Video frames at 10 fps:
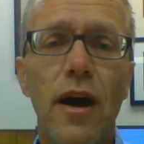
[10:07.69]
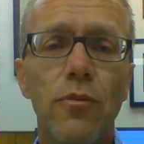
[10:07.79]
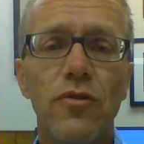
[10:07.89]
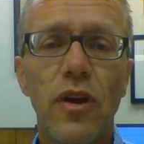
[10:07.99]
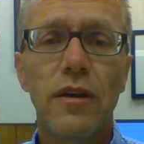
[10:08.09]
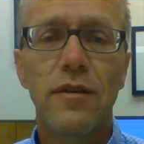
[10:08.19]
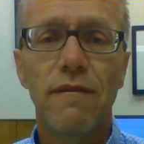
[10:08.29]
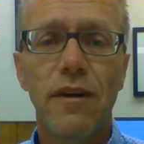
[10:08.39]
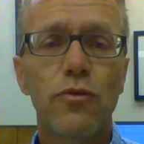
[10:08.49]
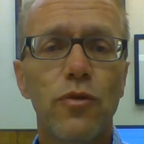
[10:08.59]
I was at
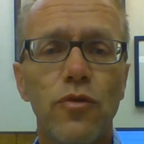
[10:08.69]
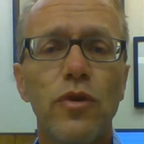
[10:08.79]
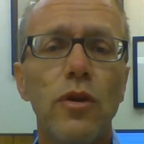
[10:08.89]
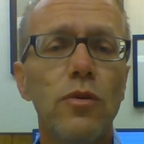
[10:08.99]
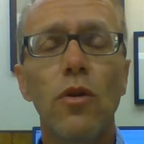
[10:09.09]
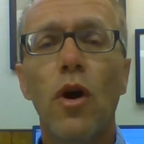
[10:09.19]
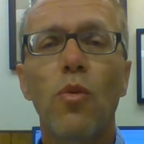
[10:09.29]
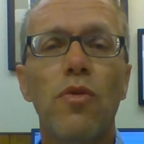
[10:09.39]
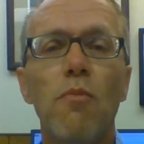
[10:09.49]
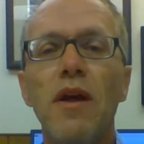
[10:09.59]
Veterans Field
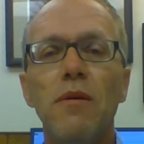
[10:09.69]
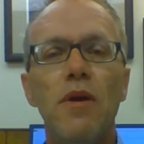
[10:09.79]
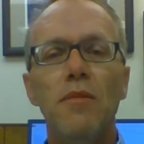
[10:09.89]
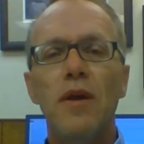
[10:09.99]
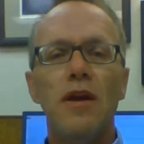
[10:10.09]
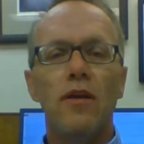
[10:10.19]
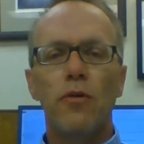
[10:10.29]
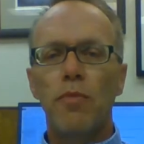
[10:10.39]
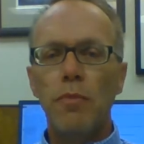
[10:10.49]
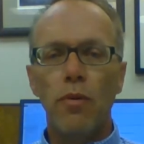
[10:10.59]
along with many
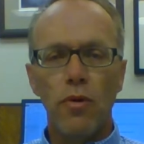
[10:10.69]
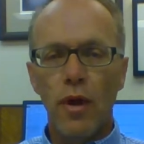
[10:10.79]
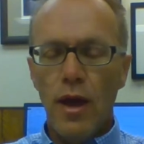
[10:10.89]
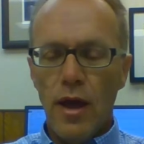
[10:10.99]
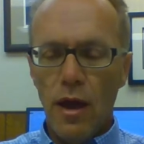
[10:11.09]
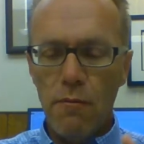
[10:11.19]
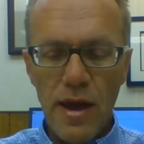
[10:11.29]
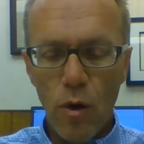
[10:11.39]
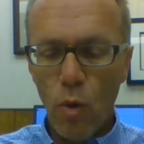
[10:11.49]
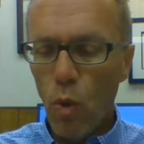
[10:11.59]
other people, and
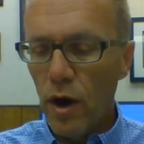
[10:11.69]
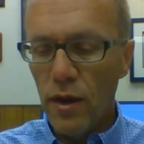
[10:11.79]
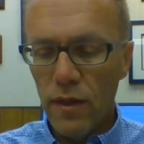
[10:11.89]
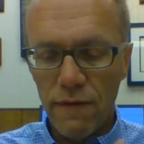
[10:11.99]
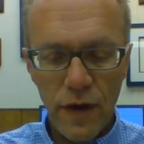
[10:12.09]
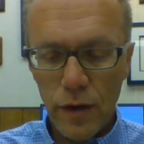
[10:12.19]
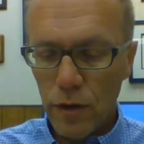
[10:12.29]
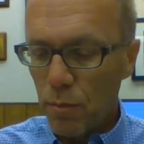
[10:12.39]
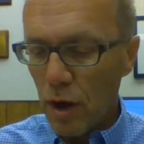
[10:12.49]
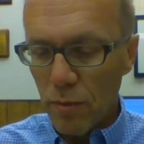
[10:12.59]
Mayo One, and the
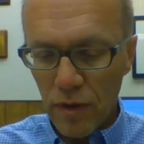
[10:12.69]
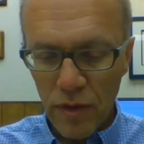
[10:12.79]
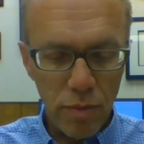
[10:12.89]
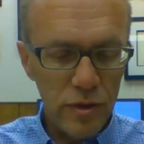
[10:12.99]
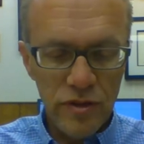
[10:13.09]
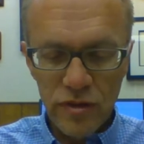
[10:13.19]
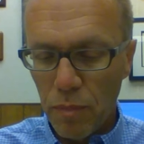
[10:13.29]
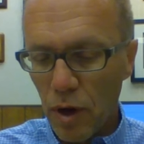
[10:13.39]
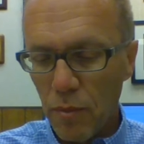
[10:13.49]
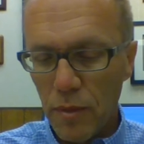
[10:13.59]
fire department, and the police
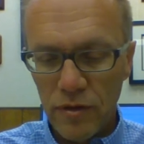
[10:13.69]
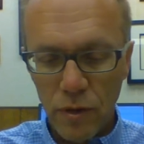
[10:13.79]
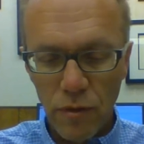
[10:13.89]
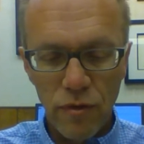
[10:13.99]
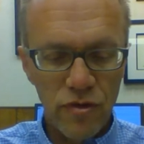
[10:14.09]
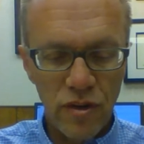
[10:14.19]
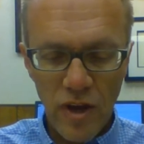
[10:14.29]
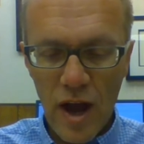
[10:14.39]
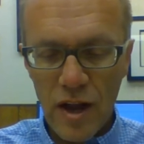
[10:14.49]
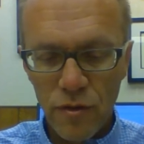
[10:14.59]
department, and Rivers
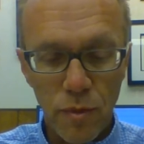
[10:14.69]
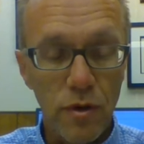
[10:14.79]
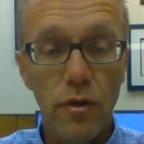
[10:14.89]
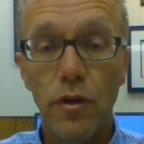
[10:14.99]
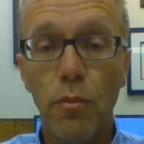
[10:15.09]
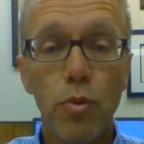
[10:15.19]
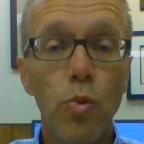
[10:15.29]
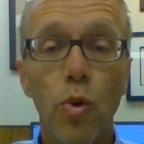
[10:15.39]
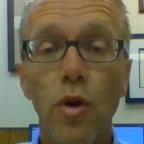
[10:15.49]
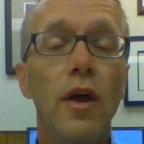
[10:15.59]
Edge Hospital, and the
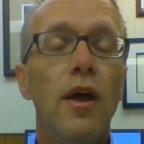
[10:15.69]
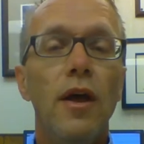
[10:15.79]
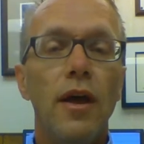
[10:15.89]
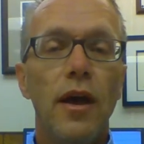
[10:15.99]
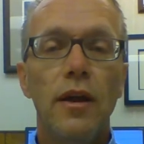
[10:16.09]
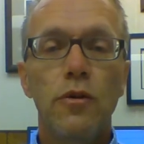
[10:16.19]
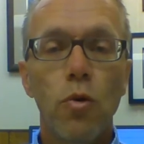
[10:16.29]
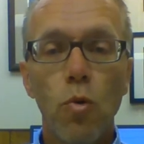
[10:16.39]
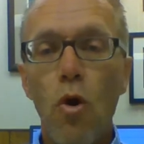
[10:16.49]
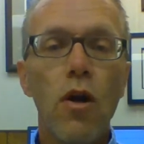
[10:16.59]
pool, and
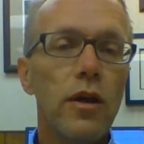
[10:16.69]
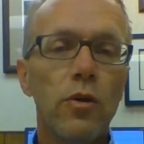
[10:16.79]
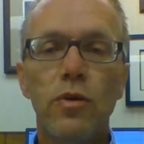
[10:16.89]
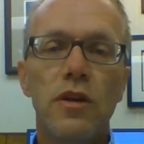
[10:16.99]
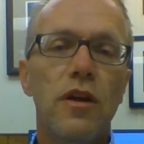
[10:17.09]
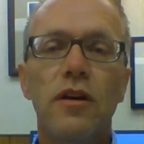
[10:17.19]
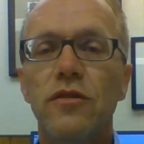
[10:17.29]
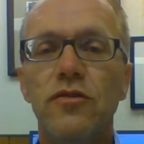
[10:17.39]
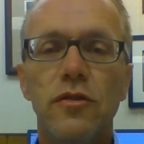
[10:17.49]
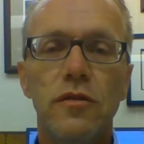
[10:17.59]
crawling with
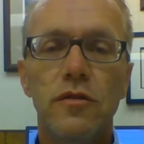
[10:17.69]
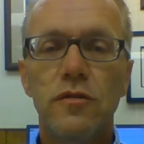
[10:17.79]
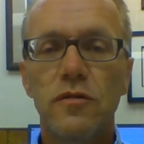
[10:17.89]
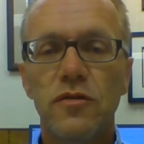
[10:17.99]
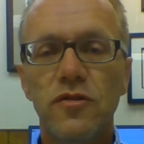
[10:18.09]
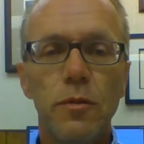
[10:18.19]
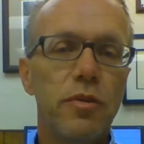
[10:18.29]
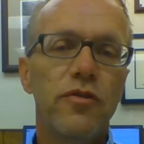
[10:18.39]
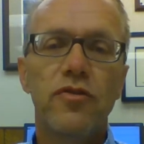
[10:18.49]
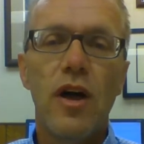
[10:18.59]
kids, and
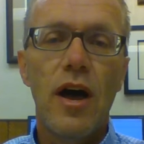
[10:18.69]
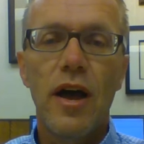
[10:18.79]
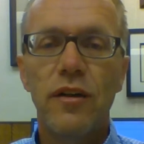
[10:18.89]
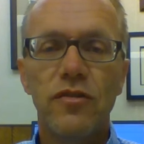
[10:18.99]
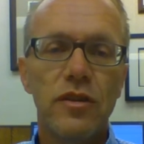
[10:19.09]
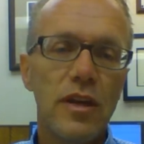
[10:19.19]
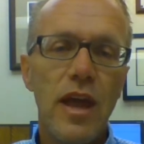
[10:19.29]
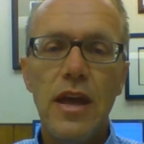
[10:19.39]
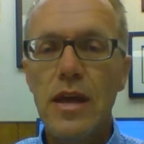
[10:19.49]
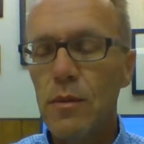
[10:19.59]
slip and slides, and
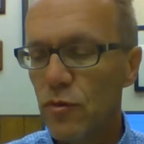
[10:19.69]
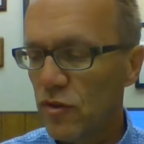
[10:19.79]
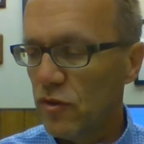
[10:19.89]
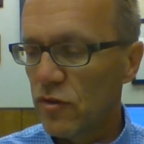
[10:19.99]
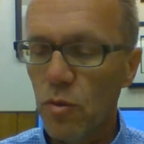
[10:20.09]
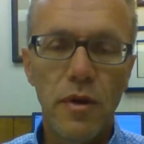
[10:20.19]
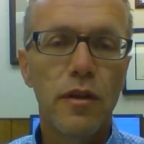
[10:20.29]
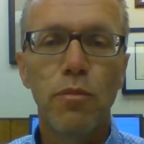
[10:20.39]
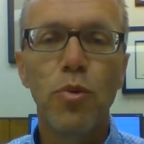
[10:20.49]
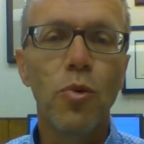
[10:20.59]
games, and swimming
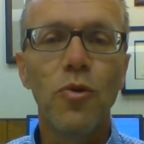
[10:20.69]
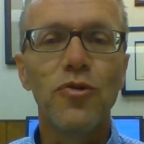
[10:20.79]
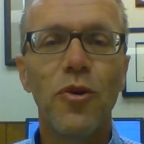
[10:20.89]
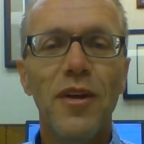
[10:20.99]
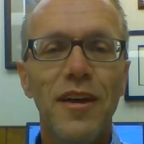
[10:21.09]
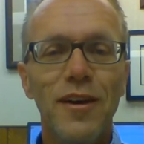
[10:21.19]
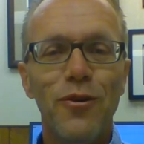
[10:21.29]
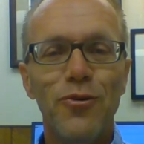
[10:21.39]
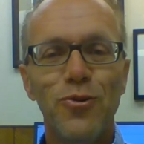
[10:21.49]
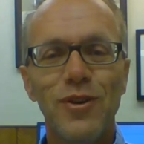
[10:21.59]
at the pool. So
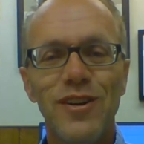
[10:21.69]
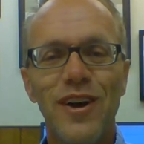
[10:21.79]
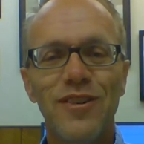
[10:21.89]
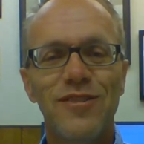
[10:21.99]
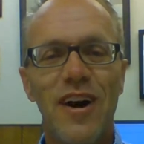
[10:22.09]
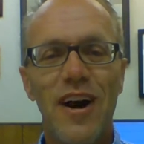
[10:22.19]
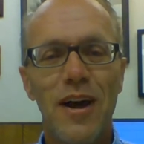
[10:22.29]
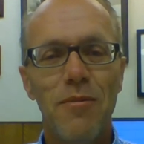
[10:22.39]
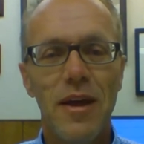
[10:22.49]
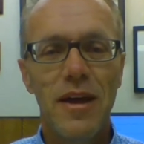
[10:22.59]
it was really a nice
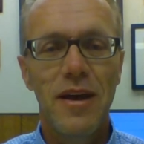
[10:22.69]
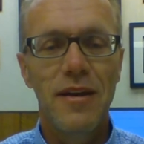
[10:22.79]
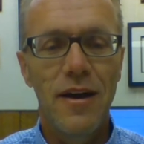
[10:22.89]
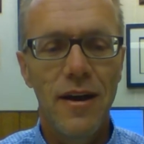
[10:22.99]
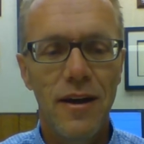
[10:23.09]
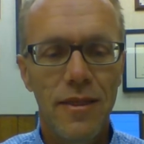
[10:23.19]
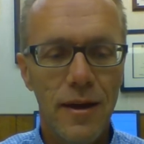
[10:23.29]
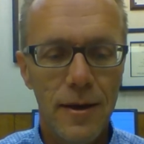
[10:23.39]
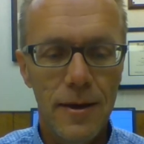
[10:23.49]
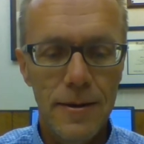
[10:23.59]
time, and I
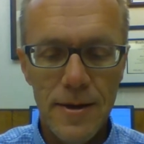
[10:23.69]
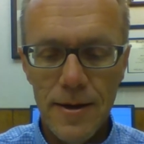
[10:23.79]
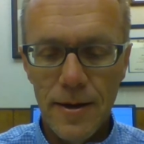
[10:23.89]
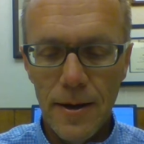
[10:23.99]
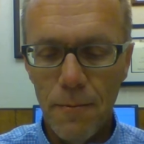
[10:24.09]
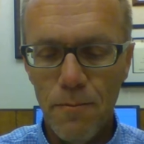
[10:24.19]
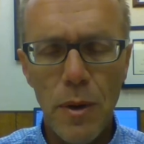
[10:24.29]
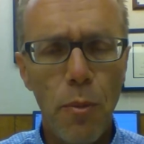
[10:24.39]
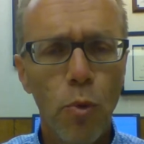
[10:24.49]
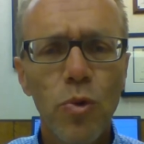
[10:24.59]
think
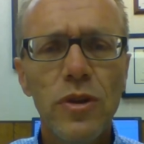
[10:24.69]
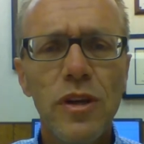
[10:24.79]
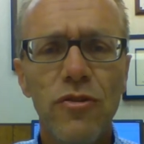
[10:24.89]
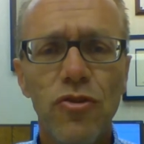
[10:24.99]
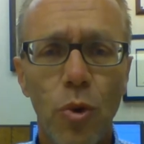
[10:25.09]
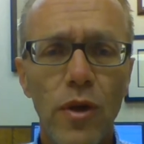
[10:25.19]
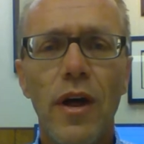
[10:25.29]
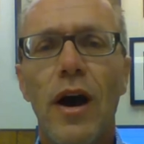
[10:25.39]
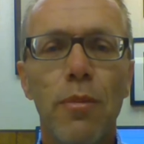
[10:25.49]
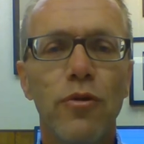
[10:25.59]
people really enjoy
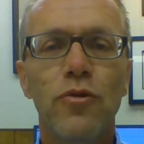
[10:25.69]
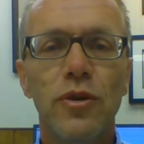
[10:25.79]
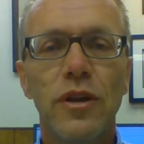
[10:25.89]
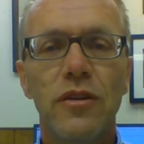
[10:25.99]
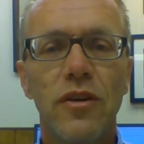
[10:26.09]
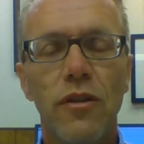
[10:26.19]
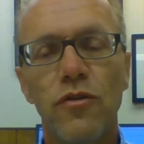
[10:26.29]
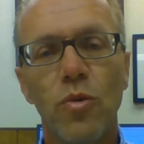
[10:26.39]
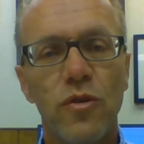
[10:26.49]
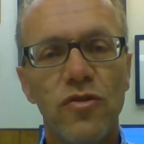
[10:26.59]
that opportunity to get
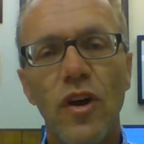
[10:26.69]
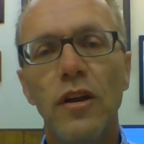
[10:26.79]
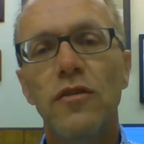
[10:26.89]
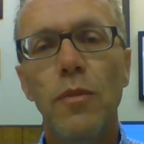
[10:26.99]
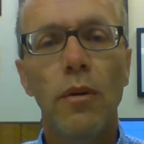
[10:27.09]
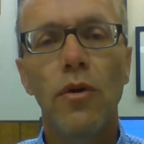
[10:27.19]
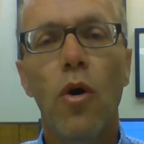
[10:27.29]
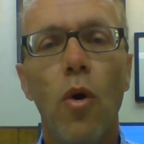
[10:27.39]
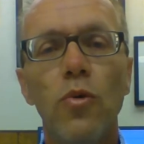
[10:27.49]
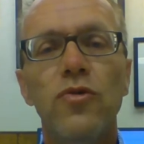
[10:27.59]
together. So we're excited to be able to
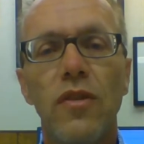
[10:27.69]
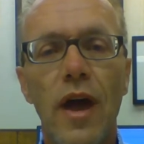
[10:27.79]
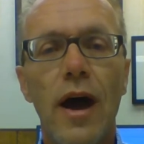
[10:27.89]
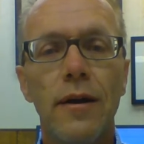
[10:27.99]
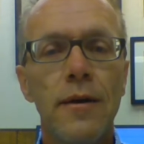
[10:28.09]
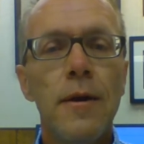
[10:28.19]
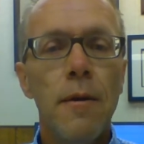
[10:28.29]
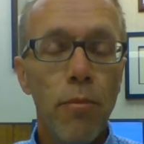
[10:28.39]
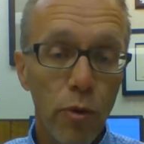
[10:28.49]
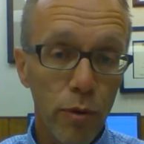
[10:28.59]
host that,
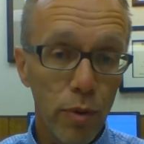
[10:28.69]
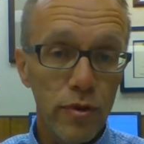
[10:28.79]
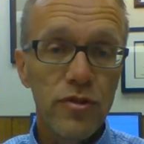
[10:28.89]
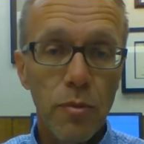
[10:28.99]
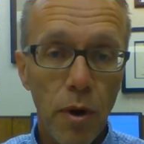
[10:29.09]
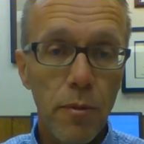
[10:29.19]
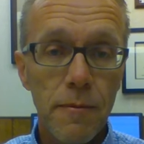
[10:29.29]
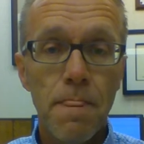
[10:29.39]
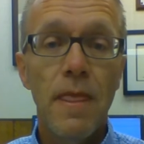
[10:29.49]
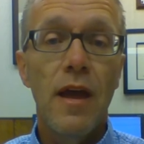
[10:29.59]
both the police
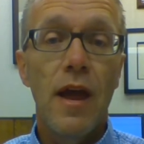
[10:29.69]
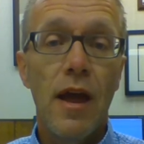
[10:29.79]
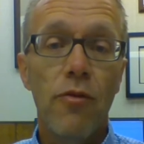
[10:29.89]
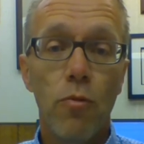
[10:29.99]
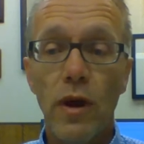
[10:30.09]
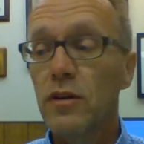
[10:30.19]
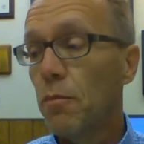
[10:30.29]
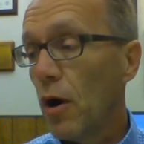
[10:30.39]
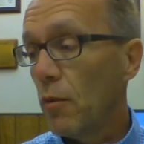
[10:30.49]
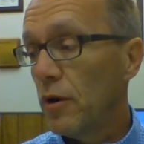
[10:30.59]
department and the rec
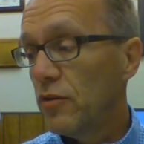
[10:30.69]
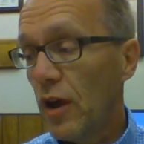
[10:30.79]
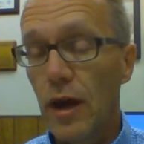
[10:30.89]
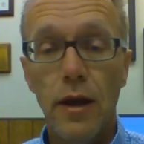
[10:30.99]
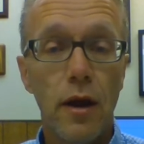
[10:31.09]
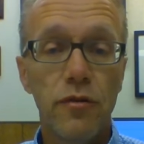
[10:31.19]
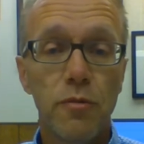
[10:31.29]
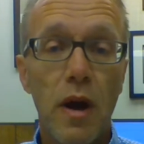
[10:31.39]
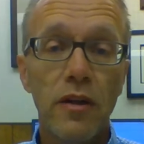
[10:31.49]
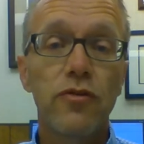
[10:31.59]
department, and our
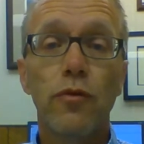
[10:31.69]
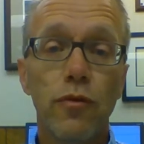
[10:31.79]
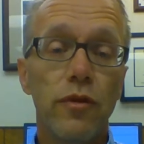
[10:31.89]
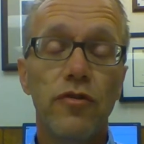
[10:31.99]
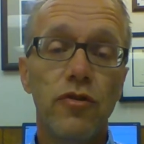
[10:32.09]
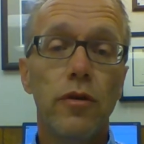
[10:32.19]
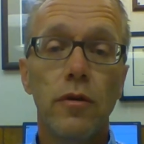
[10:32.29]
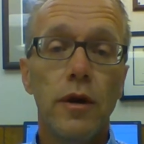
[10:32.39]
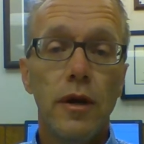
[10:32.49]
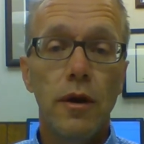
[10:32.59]
sponsor for this
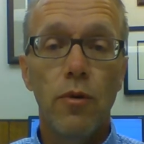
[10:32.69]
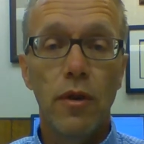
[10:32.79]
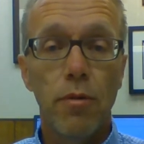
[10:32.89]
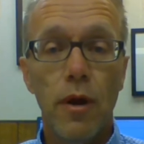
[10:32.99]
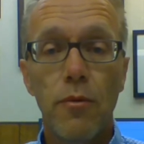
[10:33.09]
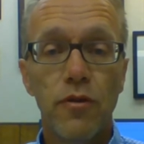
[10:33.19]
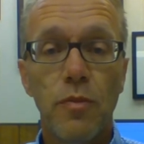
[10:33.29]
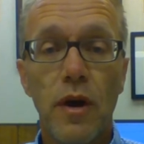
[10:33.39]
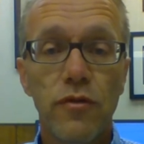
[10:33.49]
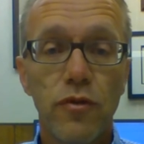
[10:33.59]
year, one of the primary
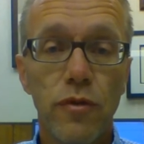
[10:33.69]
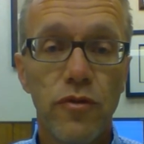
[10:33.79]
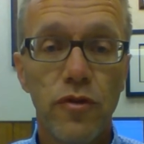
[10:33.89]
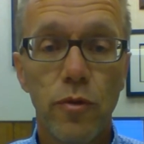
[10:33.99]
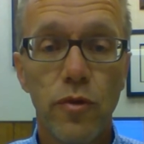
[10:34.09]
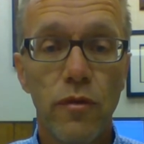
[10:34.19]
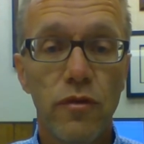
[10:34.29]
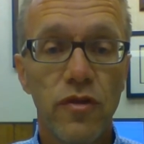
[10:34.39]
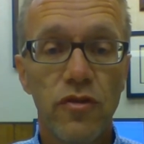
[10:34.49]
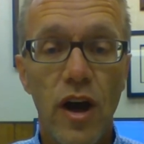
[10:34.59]
sponsors for this year was
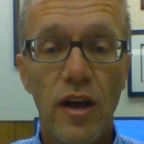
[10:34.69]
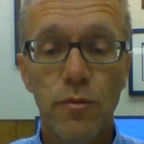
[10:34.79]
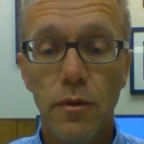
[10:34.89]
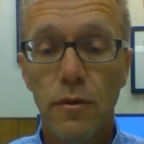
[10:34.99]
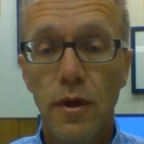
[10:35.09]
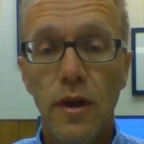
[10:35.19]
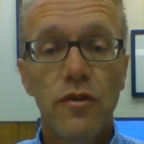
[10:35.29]
Rivers Edge Hospital.